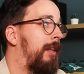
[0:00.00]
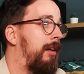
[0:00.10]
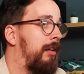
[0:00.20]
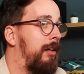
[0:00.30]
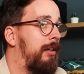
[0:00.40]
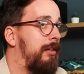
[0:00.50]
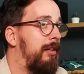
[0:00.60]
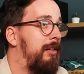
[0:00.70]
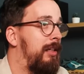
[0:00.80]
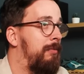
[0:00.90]

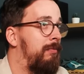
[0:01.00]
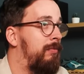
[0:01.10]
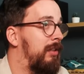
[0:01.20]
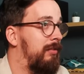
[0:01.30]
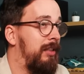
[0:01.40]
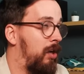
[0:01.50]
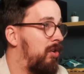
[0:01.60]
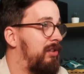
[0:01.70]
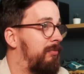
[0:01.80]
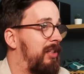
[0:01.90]
the
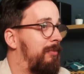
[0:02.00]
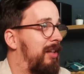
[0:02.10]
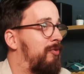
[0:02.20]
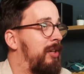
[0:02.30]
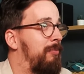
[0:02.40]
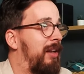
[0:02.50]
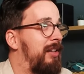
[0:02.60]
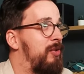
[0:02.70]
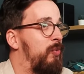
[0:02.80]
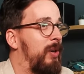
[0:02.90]
awesome team at Replay
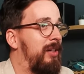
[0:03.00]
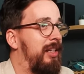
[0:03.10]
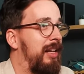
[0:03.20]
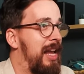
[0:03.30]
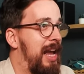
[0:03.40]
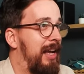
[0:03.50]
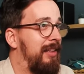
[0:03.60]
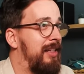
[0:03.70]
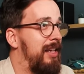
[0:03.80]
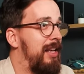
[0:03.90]
is working at